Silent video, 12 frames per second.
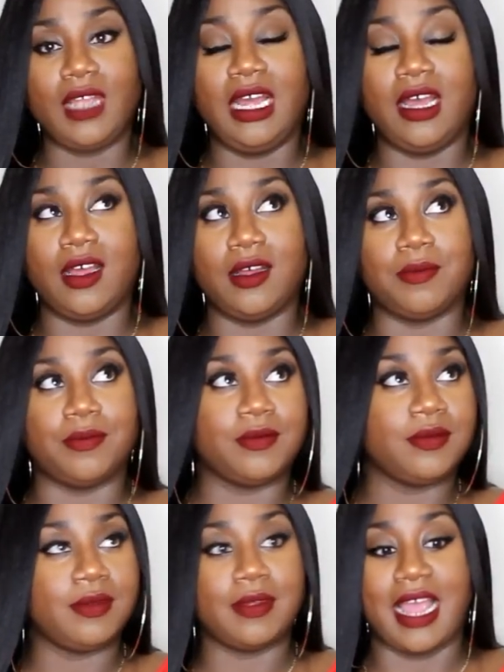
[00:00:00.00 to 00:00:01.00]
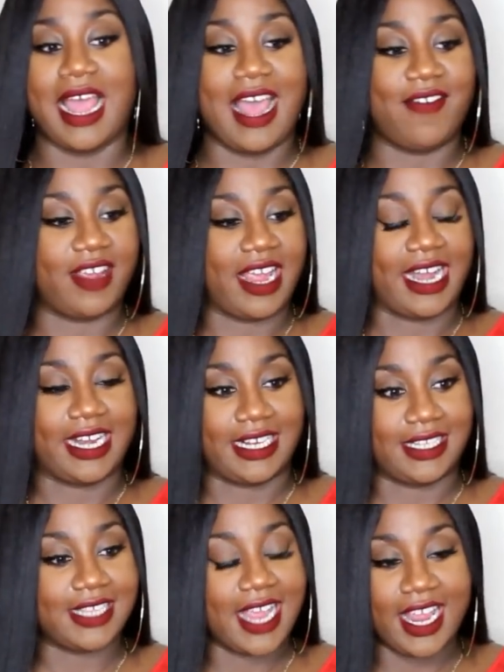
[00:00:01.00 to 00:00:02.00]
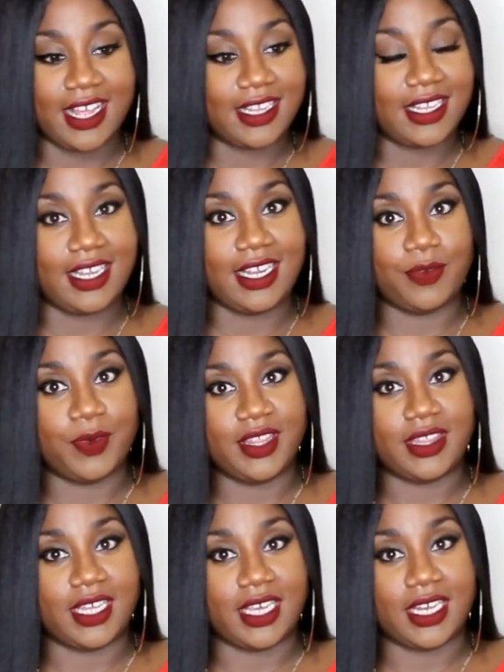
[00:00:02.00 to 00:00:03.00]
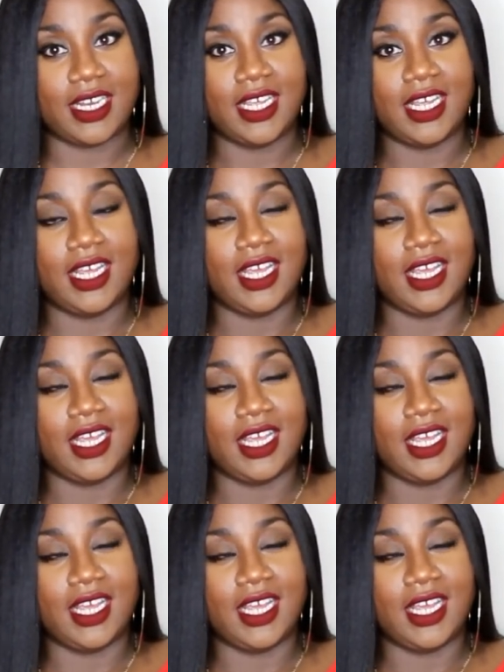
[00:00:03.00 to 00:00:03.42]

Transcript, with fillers: Um, I haven't had any tangling with it.